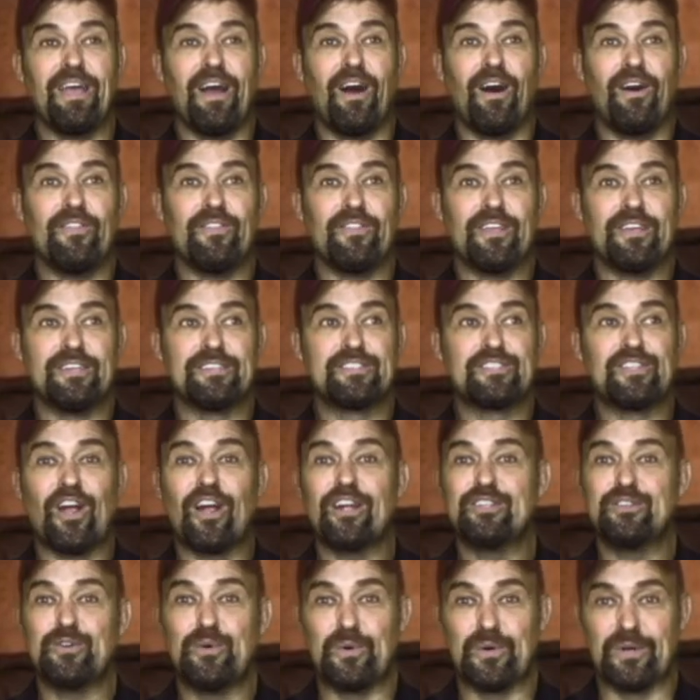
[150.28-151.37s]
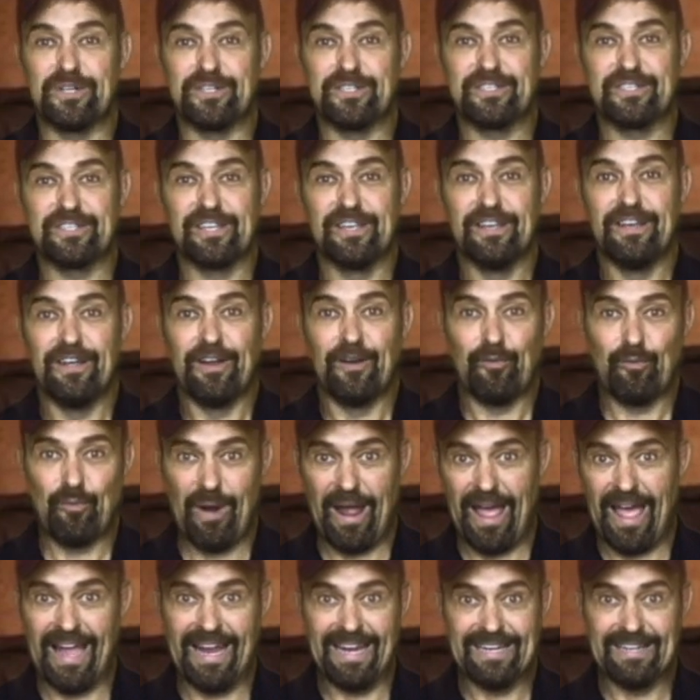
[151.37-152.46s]
on the Star Tours
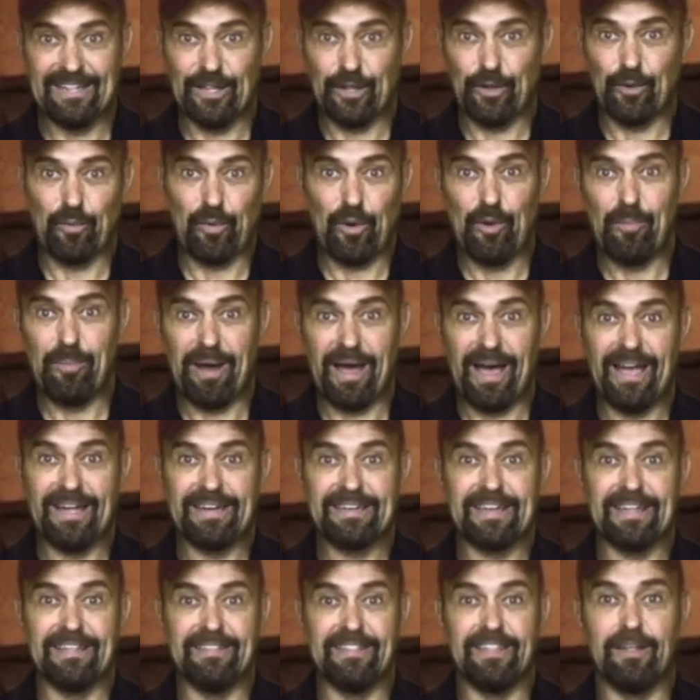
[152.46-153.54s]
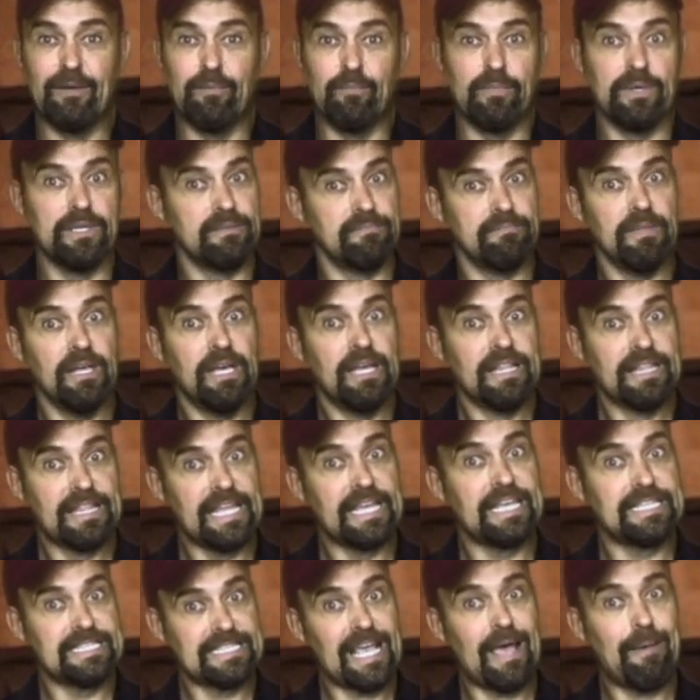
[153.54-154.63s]
ride, the little robot, and then when
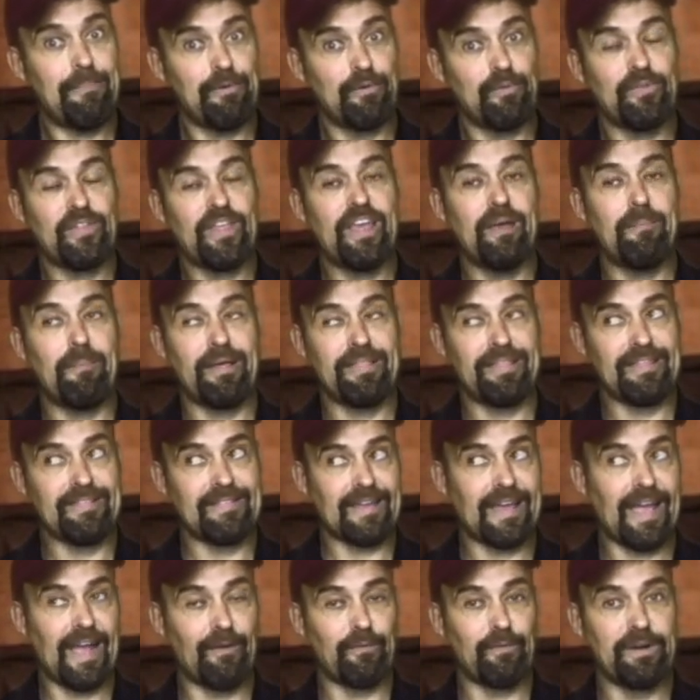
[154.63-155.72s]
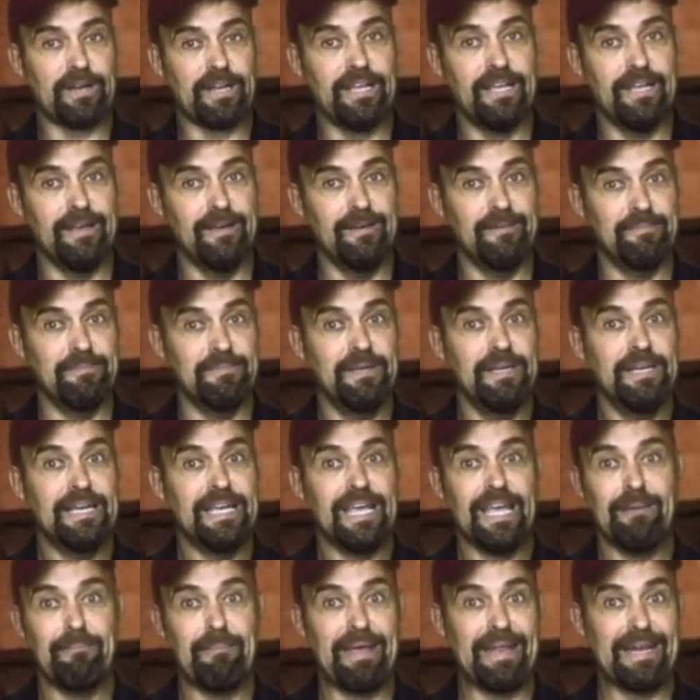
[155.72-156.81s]
things happened with him, I think they got rid of him
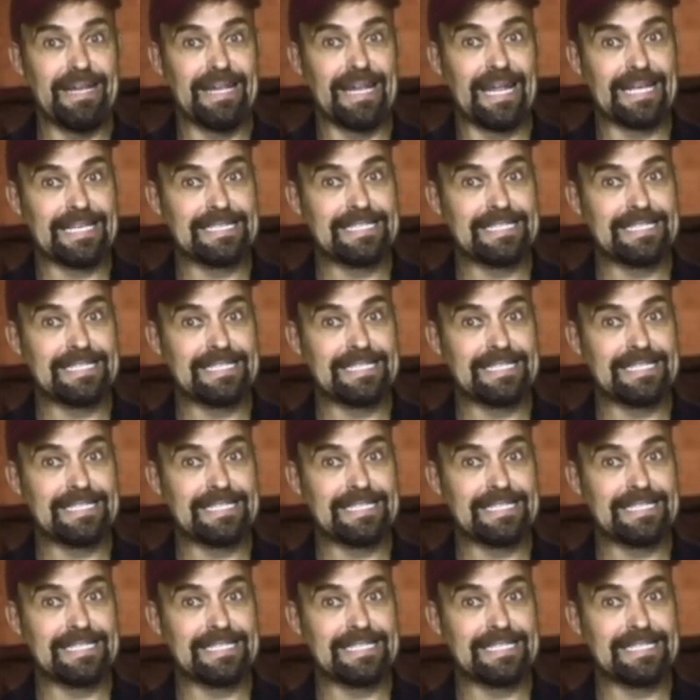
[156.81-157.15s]
and made it like